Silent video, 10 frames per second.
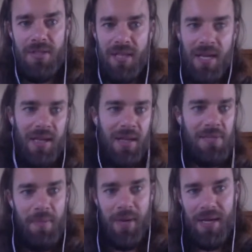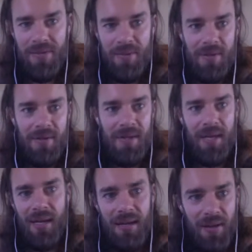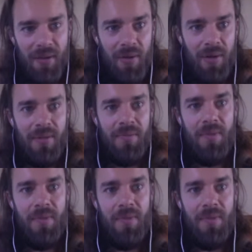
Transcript: hey, I lost my password. Can I get another one?